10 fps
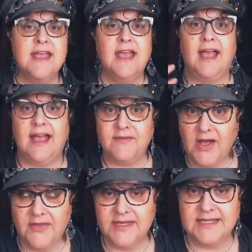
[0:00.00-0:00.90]
have
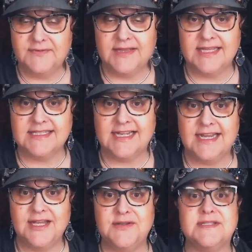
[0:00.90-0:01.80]
all the different things that I
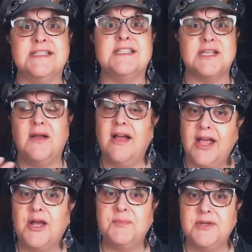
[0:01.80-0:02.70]
use, and so I'll
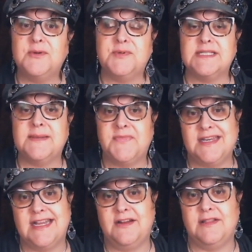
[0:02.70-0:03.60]
help you to put something
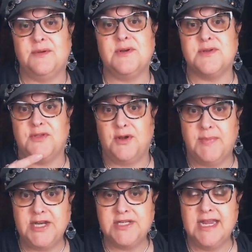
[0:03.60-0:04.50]
together that works with your
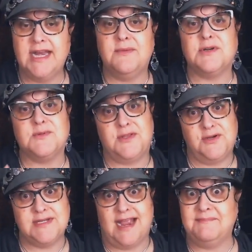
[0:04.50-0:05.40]
budget and works with your
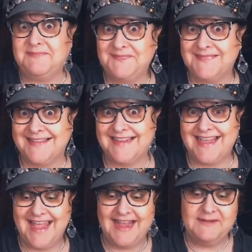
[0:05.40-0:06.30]
time.
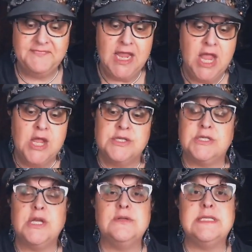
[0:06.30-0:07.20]
Okay,
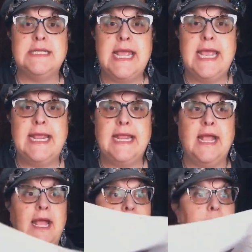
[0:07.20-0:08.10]
so today
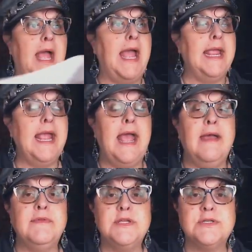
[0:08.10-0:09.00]
I
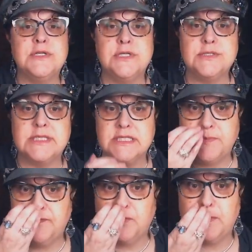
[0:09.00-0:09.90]
have introduced this
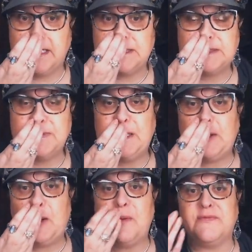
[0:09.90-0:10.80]
before, but I just want to
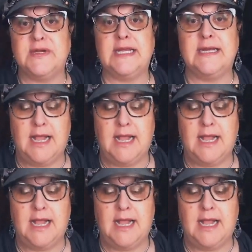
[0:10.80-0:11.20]
go over it